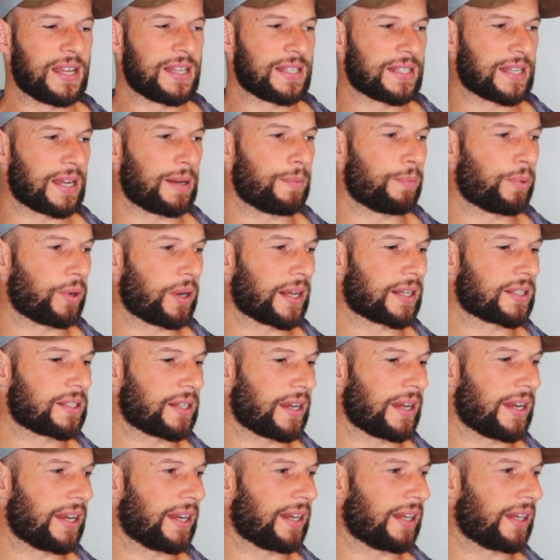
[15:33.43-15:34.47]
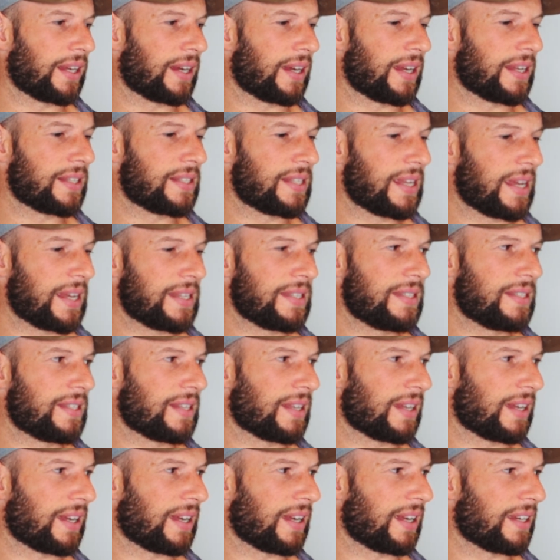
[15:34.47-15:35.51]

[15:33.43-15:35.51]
Some products I test